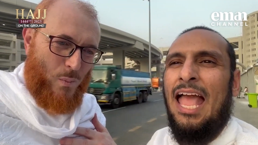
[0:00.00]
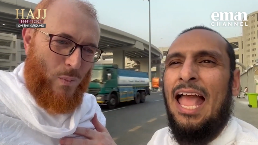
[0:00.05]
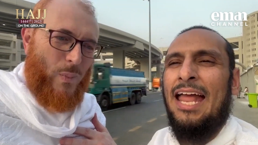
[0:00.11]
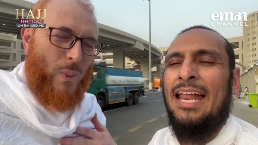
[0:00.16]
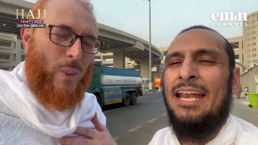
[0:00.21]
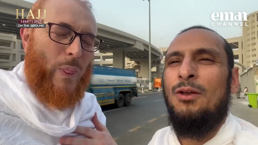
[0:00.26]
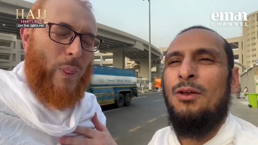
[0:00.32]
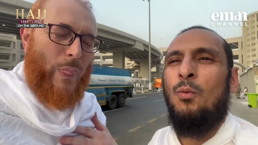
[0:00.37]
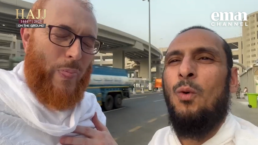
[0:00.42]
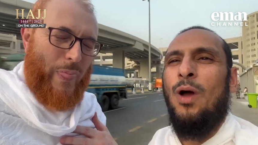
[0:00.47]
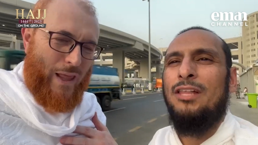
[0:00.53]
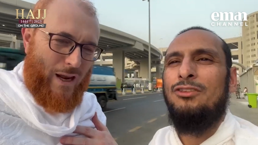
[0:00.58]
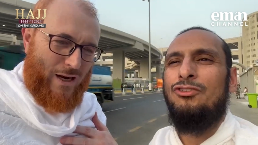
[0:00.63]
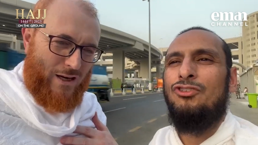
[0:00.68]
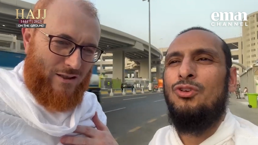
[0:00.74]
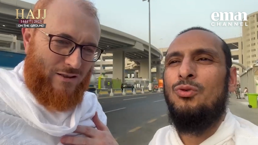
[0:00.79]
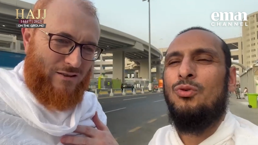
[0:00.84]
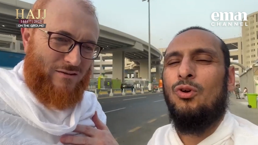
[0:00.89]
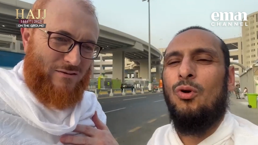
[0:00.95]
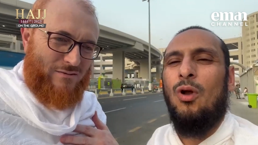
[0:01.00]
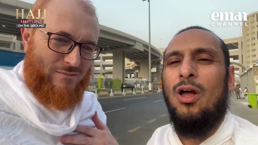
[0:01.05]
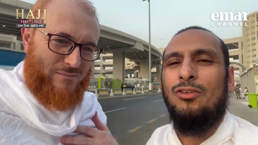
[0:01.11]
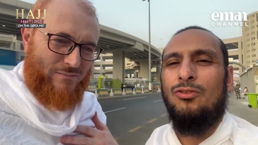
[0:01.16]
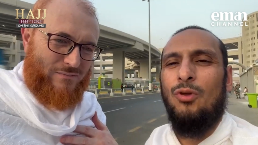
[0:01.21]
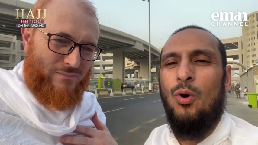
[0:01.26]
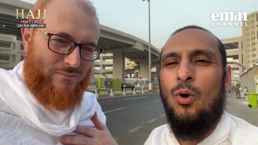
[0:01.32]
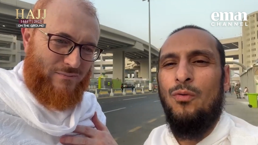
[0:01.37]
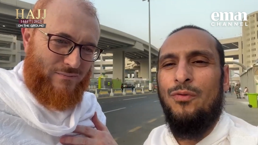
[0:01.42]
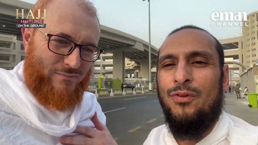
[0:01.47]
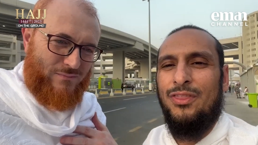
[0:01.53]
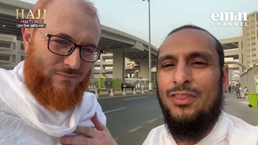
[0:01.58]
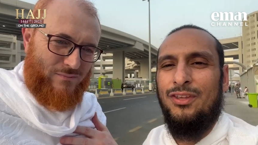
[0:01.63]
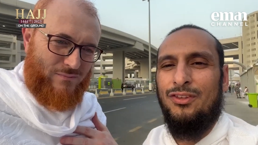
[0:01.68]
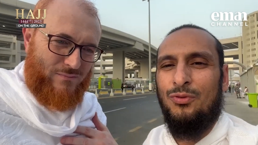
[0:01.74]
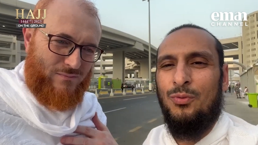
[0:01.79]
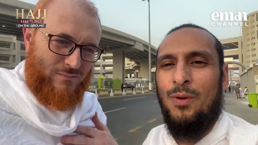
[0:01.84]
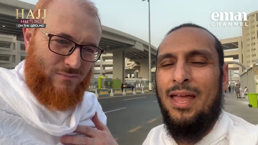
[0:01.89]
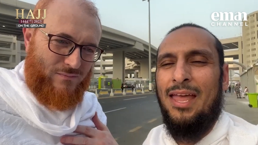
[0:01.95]
Speaker 1: And once you cross over
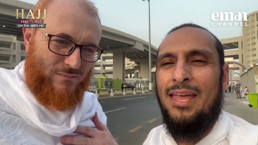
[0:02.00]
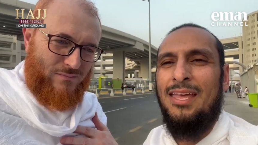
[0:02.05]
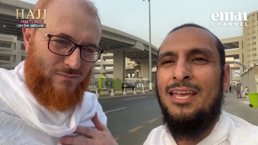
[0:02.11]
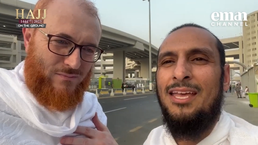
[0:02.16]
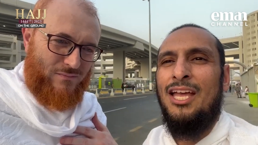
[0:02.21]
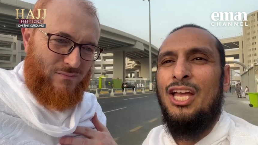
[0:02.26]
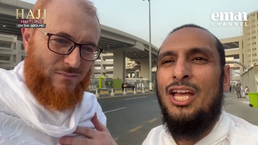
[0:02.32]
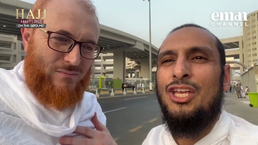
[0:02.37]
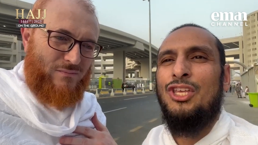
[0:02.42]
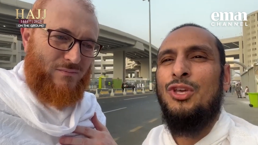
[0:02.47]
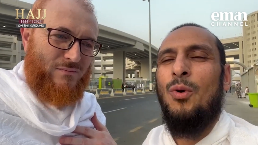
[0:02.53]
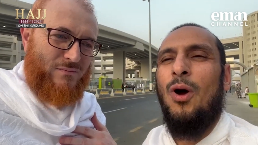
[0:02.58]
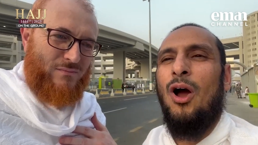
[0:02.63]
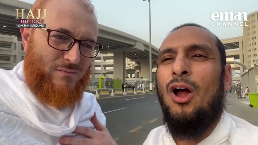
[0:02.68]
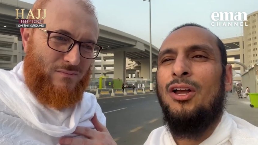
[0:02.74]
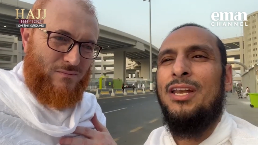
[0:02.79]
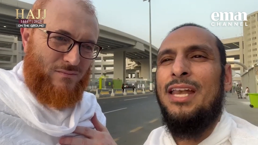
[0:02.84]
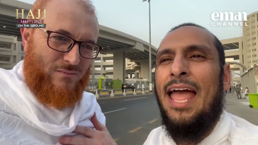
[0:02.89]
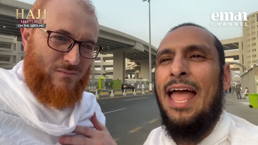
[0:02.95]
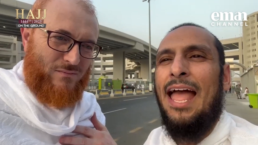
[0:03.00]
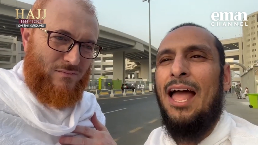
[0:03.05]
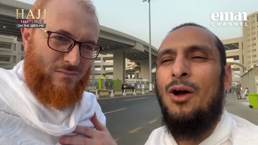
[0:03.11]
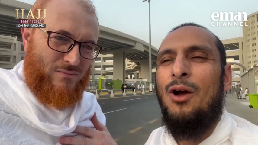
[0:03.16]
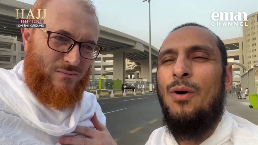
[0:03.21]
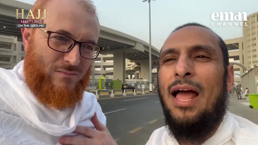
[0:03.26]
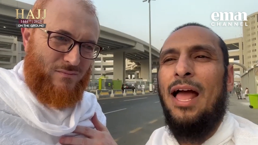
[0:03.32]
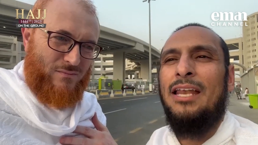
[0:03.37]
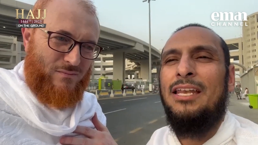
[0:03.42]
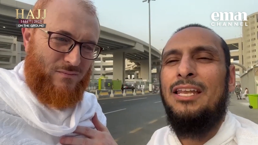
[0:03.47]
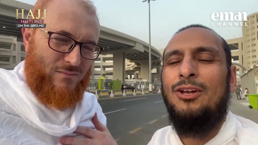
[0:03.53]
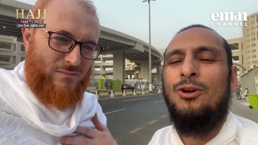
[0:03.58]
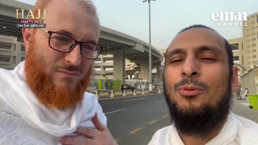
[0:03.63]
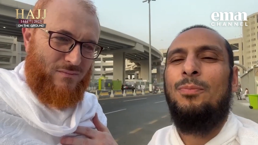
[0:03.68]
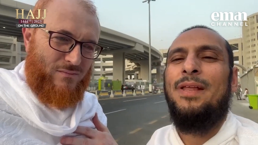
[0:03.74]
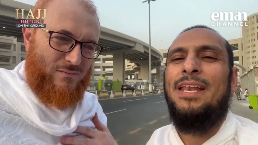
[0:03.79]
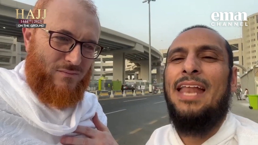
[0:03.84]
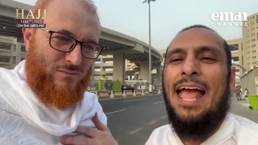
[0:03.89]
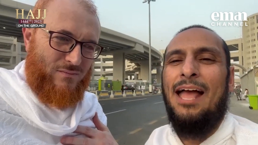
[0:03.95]
this way, you are now a little
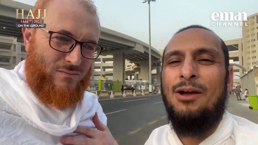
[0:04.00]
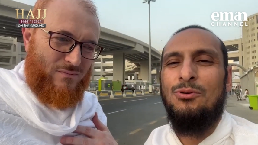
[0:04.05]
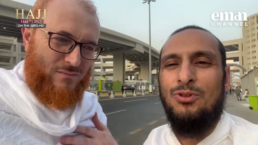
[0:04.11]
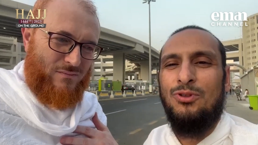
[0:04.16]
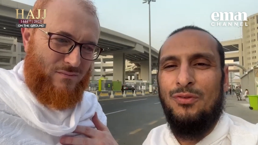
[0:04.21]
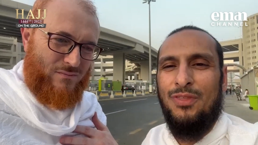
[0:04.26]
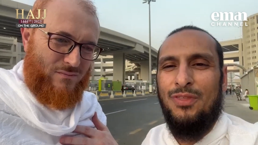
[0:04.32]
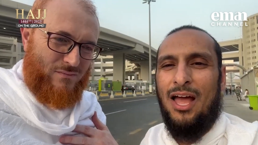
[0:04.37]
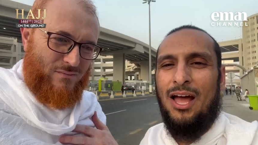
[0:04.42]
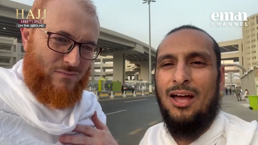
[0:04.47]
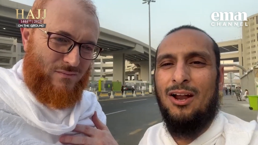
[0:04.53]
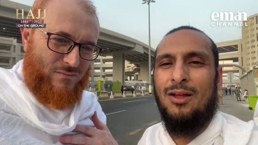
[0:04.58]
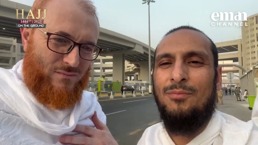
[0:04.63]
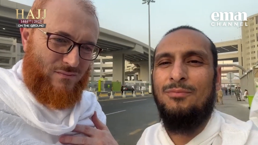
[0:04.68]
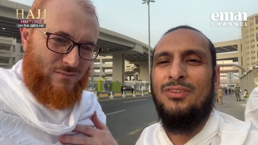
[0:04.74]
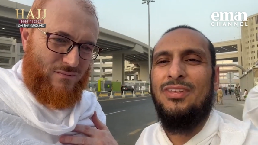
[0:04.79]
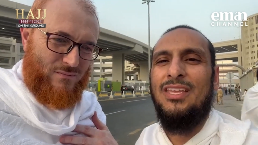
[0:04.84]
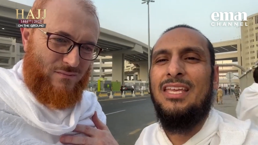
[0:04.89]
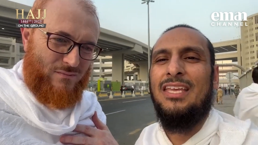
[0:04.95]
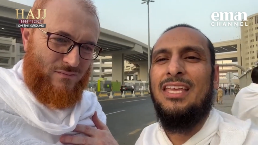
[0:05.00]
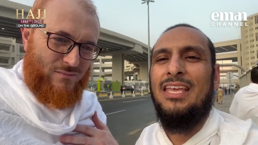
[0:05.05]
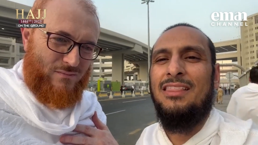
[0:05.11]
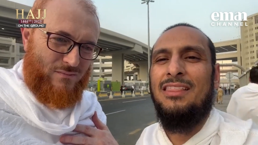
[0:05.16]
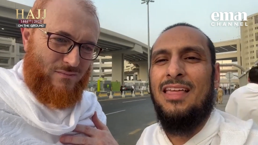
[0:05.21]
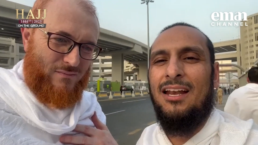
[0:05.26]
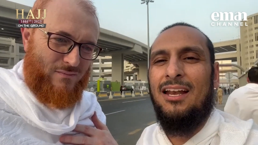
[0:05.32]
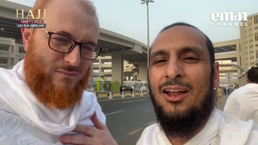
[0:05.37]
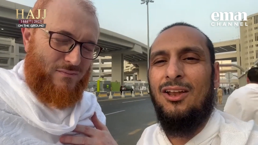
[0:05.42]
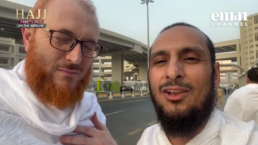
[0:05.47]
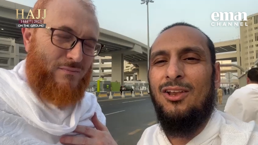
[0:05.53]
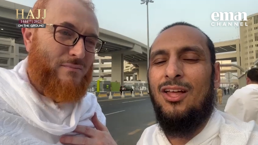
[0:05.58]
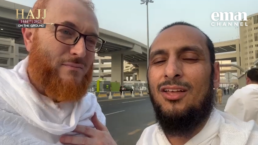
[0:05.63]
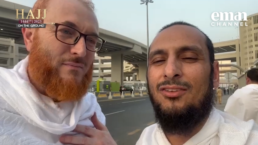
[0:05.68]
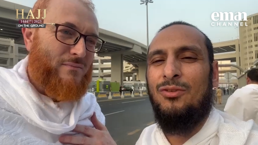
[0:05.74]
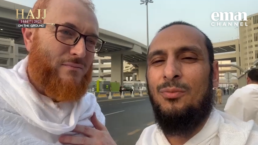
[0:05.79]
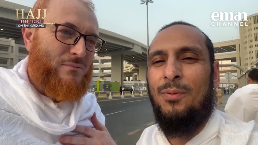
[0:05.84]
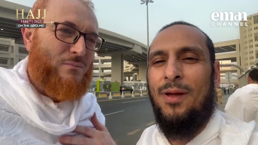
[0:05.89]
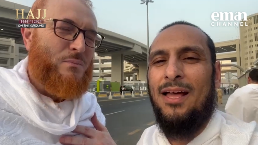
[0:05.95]
bit out of the haram seeking that Allah
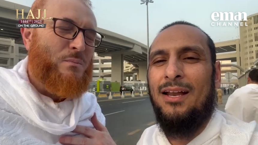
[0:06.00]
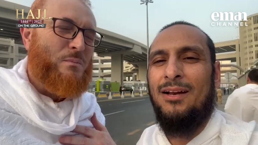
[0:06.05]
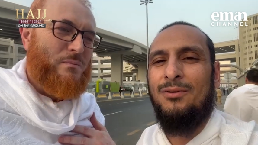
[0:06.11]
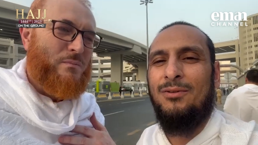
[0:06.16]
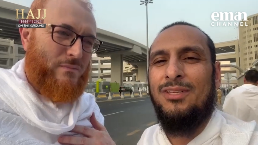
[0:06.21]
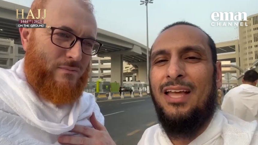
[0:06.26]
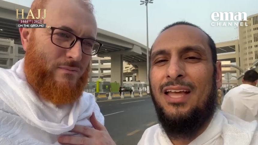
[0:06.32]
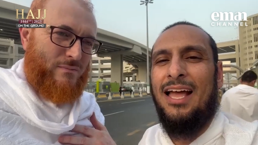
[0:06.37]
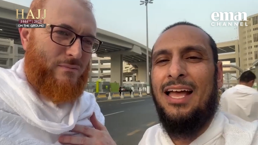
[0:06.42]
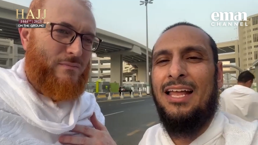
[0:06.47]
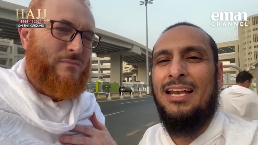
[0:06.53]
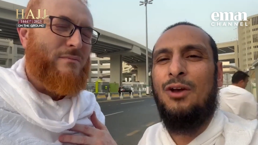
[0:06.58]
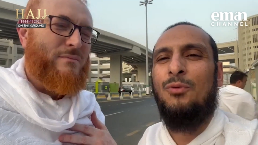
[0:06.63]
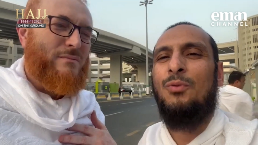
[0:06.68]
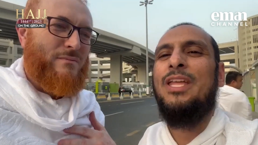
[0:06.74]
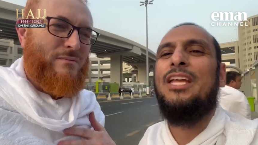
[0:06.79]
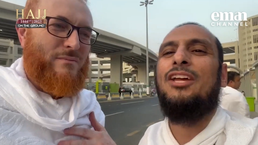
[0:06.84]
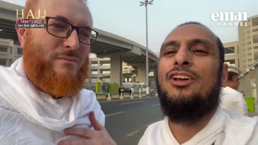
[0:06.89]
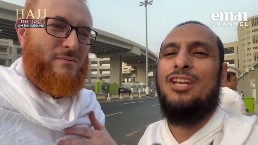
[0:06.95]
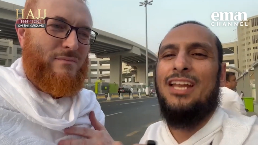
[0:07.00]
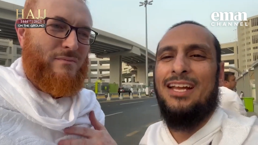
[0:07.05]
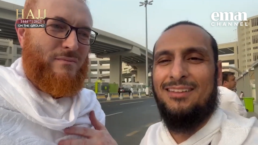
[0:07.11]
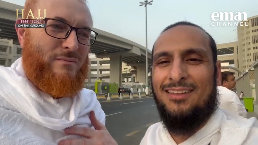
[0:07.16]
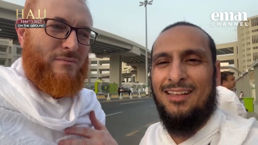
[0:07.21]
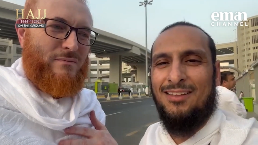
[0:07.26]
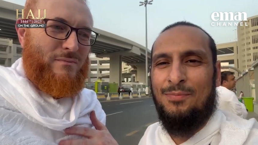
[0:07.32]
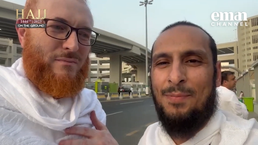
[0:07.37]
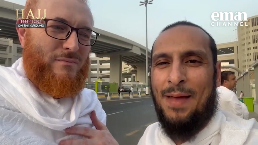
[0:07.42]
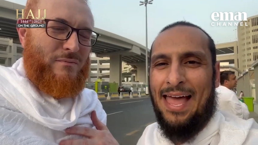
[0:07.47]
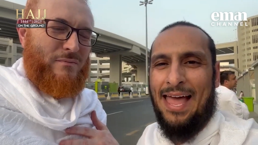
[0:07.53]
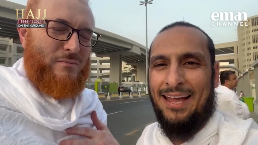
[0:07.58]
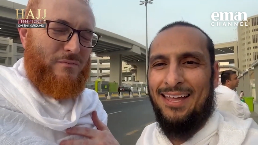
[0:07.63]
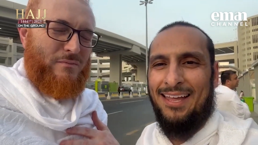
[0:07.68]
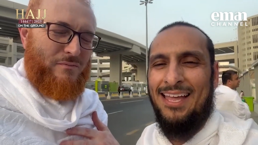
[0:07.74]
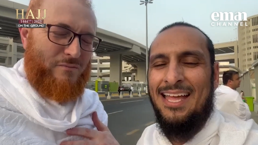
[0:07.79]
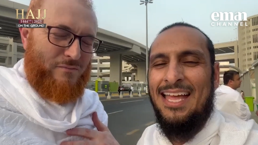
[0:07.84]
subhanahu wa ta'ala reconnect us back.